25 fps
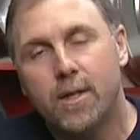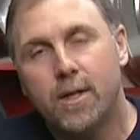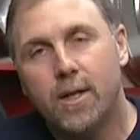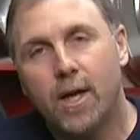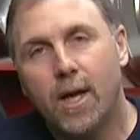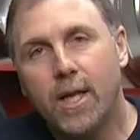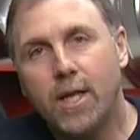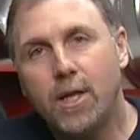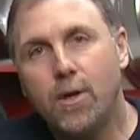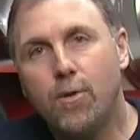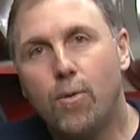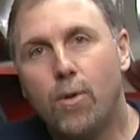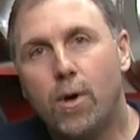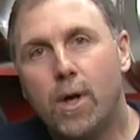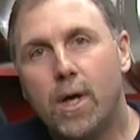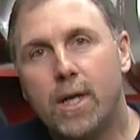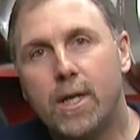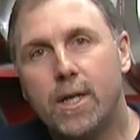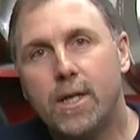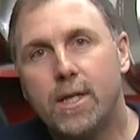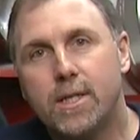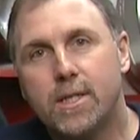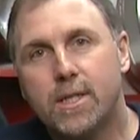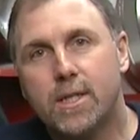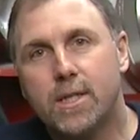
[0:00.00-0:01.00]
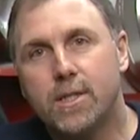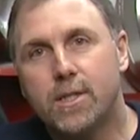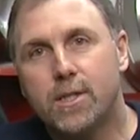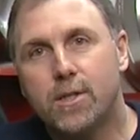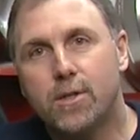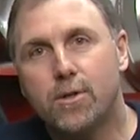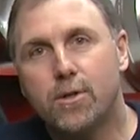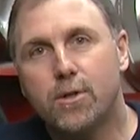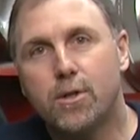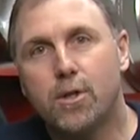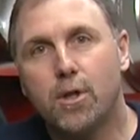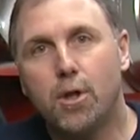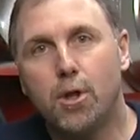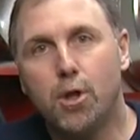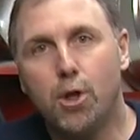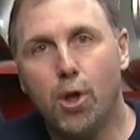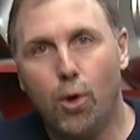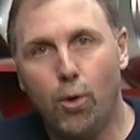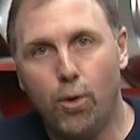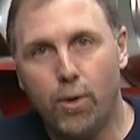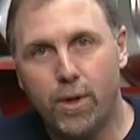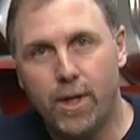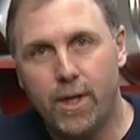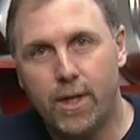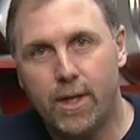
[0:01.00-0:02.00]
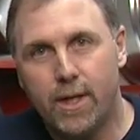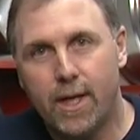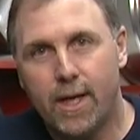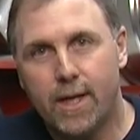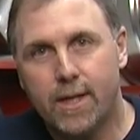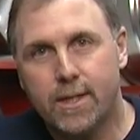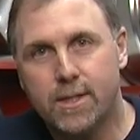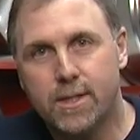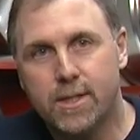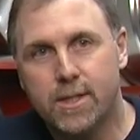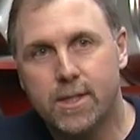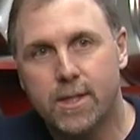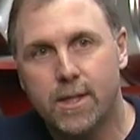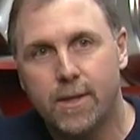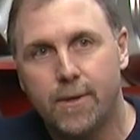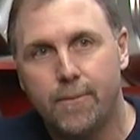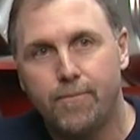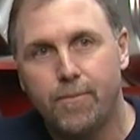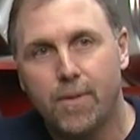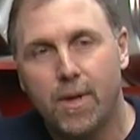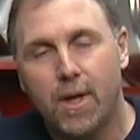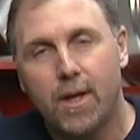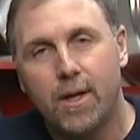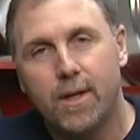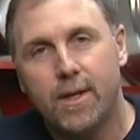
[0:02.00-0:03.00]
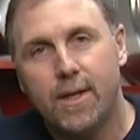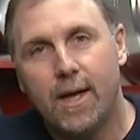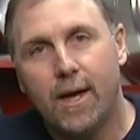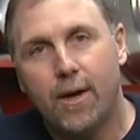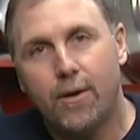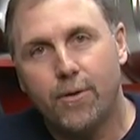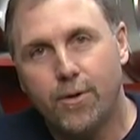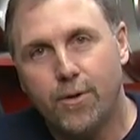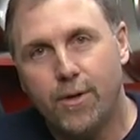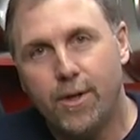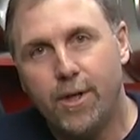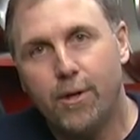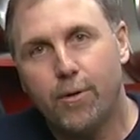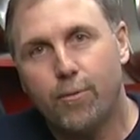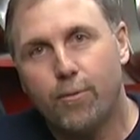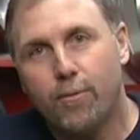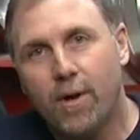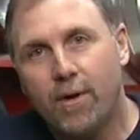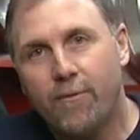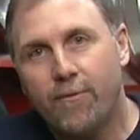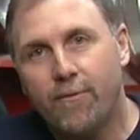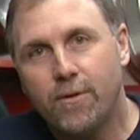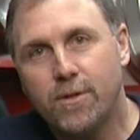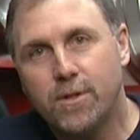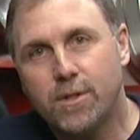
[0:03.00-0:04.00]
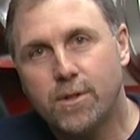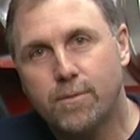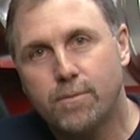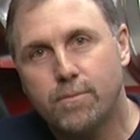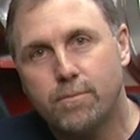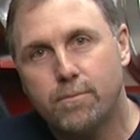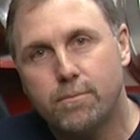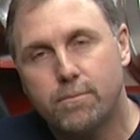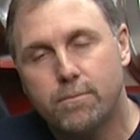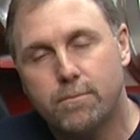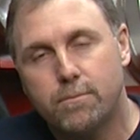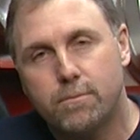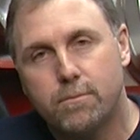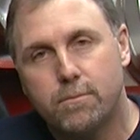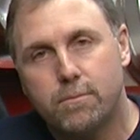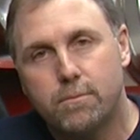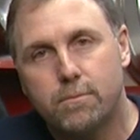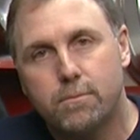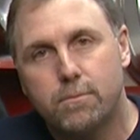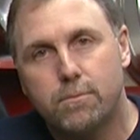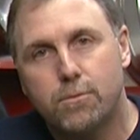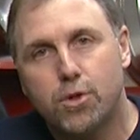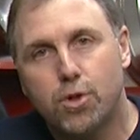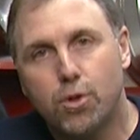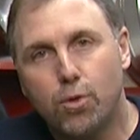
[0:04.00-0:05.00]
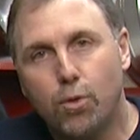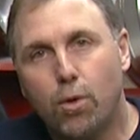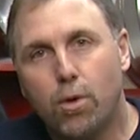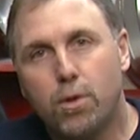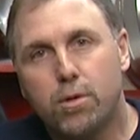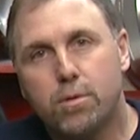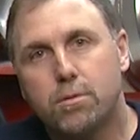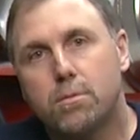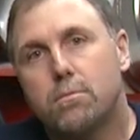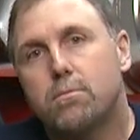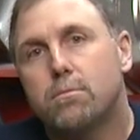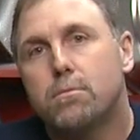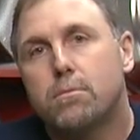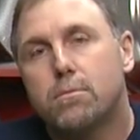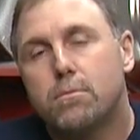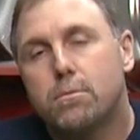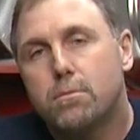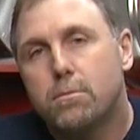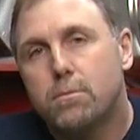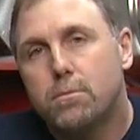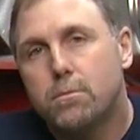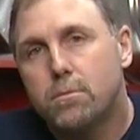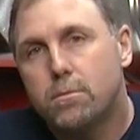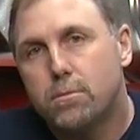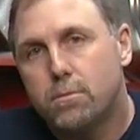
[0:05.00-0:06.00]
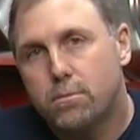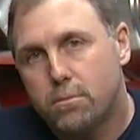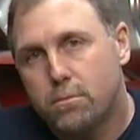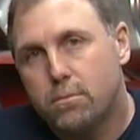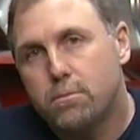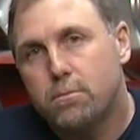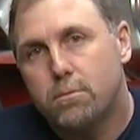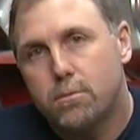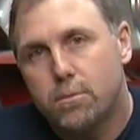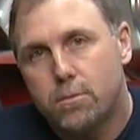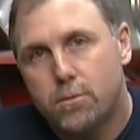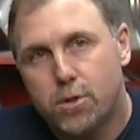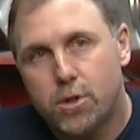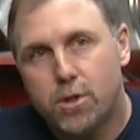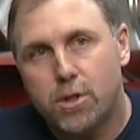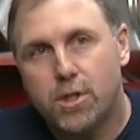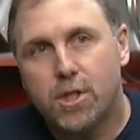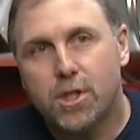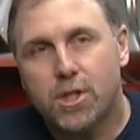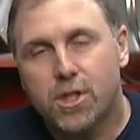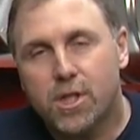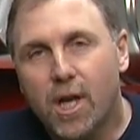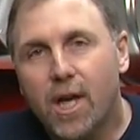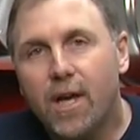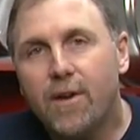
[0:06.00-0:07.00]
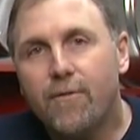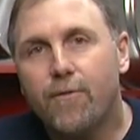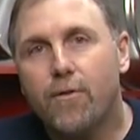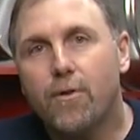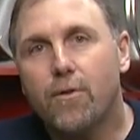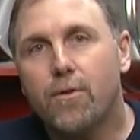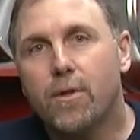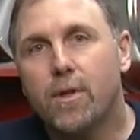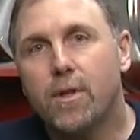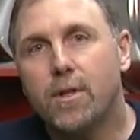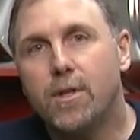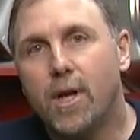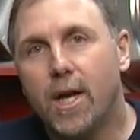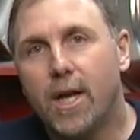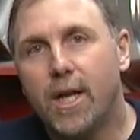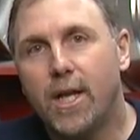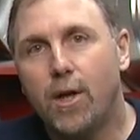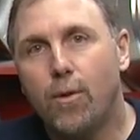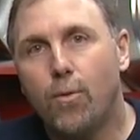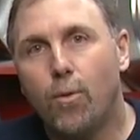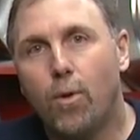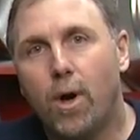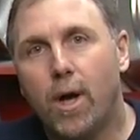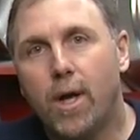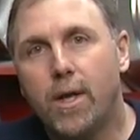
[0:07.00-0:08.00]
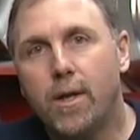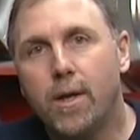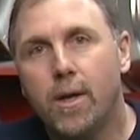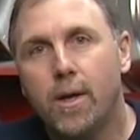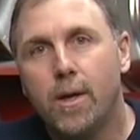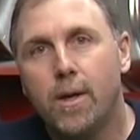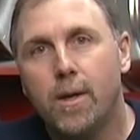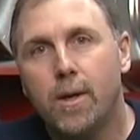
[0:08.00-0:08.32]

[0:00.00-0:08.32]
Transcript: 91 is considered the load index. Now, you need a reference tool to decipher the 91,